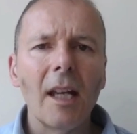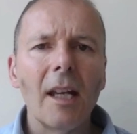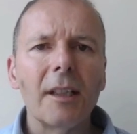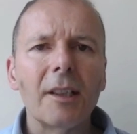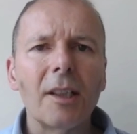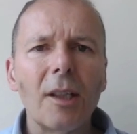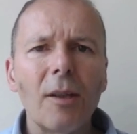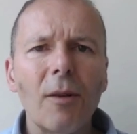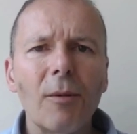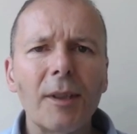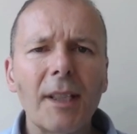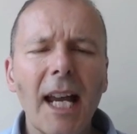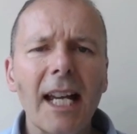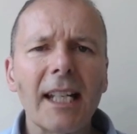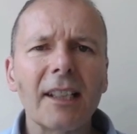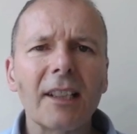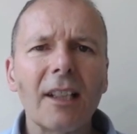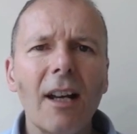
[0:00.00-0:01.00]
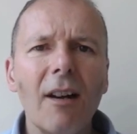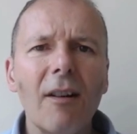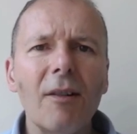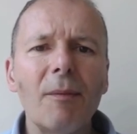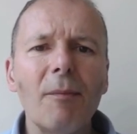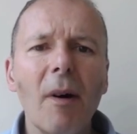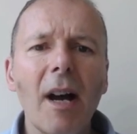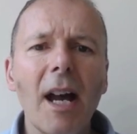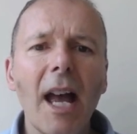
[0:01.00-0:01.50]
So your tax
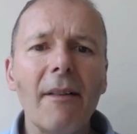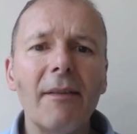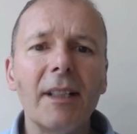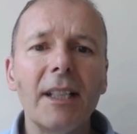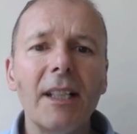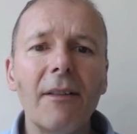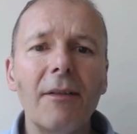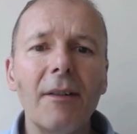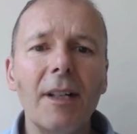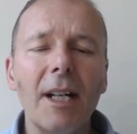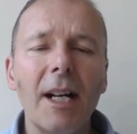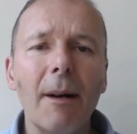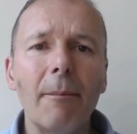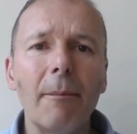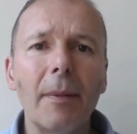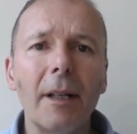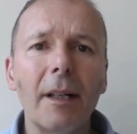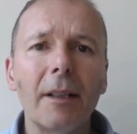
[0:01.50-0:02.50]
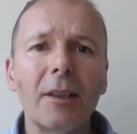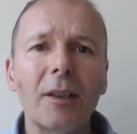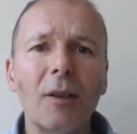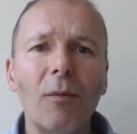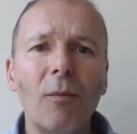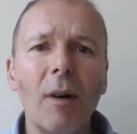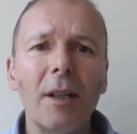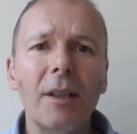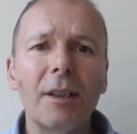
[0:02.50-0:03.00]
code might have a different number to
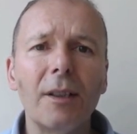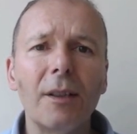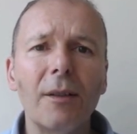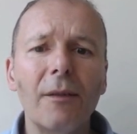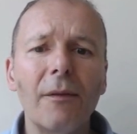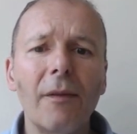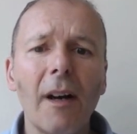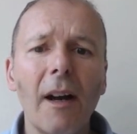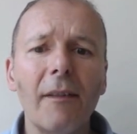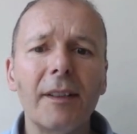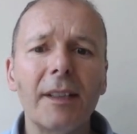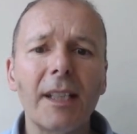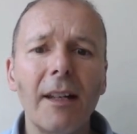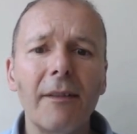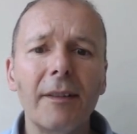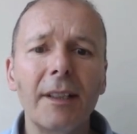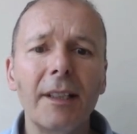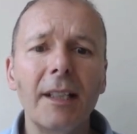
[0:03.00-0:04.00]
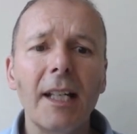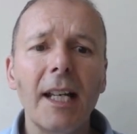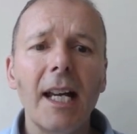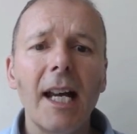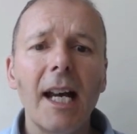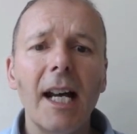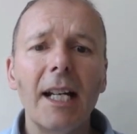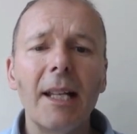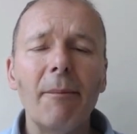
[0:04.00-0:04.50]
one two five seven,
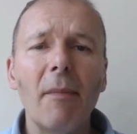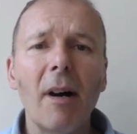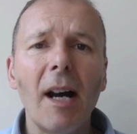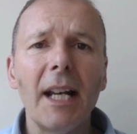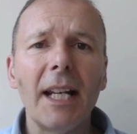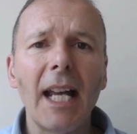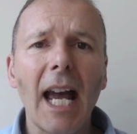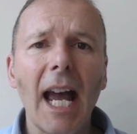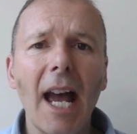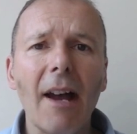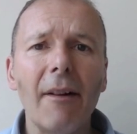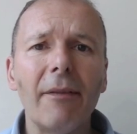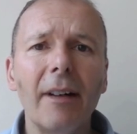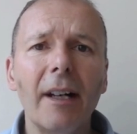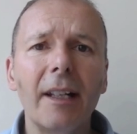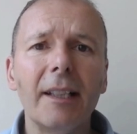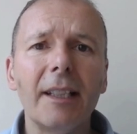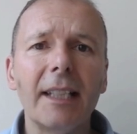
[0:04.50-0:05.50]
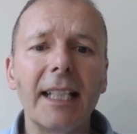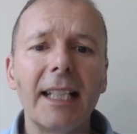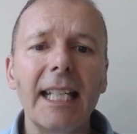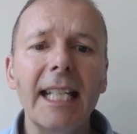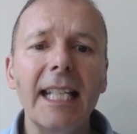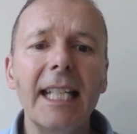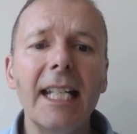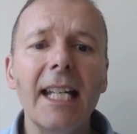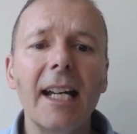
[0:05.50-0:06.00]
and it might have a
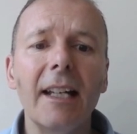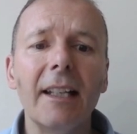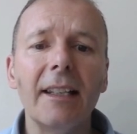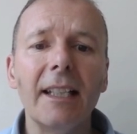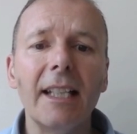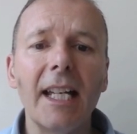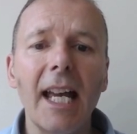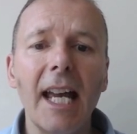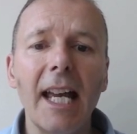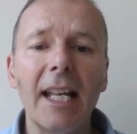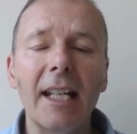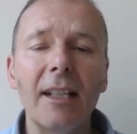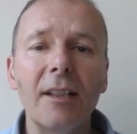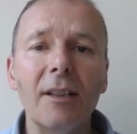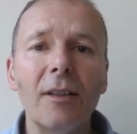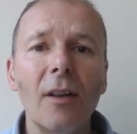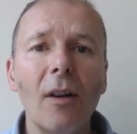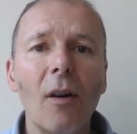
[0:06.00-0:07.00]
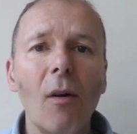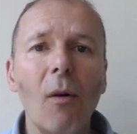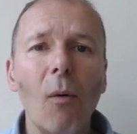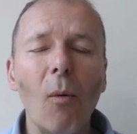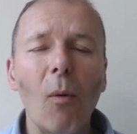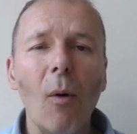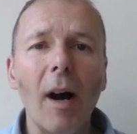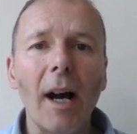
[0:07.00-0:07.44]
T at the end or a